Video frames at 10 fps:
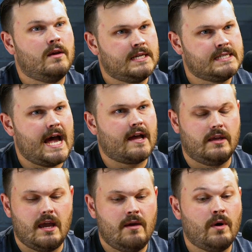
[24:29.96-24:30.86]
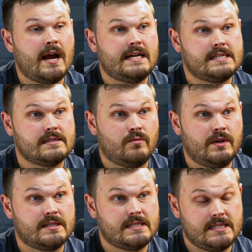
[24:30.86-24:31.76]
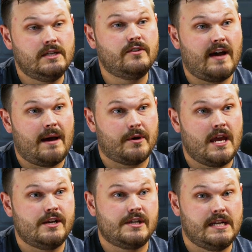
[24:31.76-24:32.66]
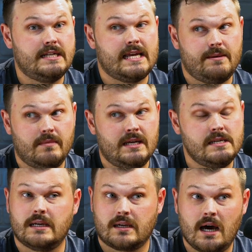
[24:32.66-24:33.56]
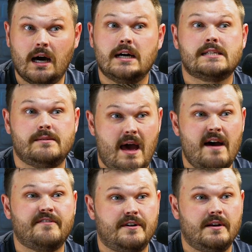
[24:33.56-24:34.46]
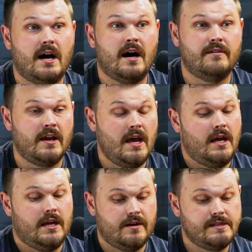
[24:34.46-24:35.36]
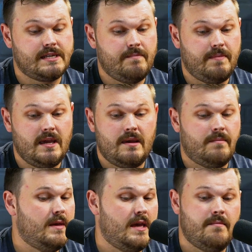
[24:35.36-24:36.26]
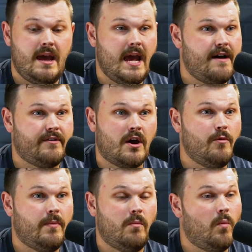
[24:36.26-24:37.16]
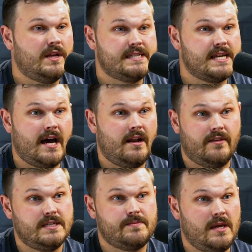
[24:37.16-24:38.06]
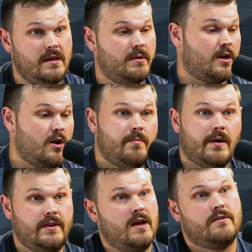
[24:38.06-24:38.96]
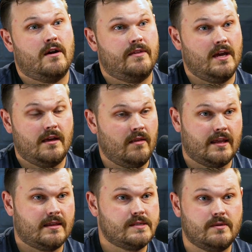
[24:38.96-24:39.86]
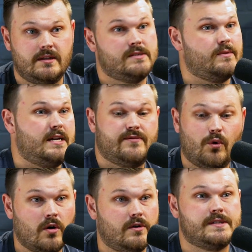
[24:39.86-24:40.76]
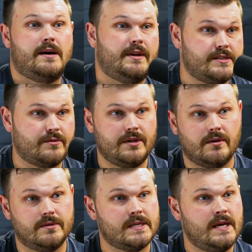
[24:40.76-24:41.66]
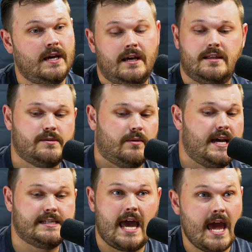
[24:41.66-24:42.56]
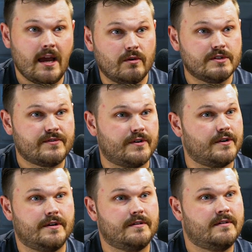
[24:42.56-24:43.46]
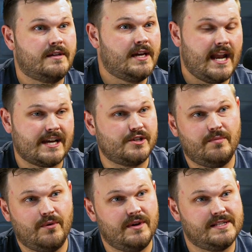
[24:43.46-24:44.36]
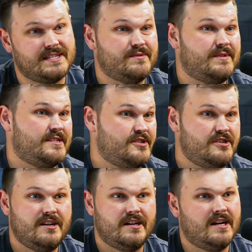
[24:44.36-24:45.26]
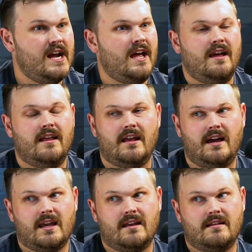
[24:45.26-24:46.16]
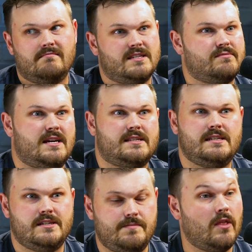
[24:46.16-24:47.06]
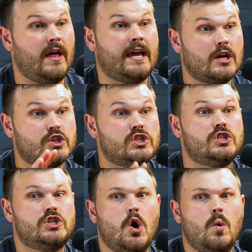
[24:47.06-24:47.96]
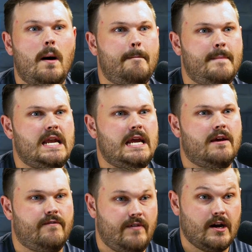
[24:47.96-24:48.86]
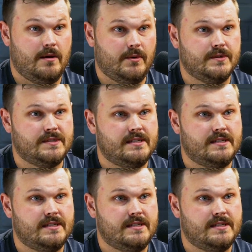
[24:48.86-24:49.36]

Exactly. Yeah. Whereas with steel fabrication, it is a custom effort of here is a beam. It may have a cope on one side on this beam and a cope on the other on the, like this one has 4 holes. That one has 3 holes. This one has angles for connection points. This one has shear. Like this one has CJP. Like there's so many variables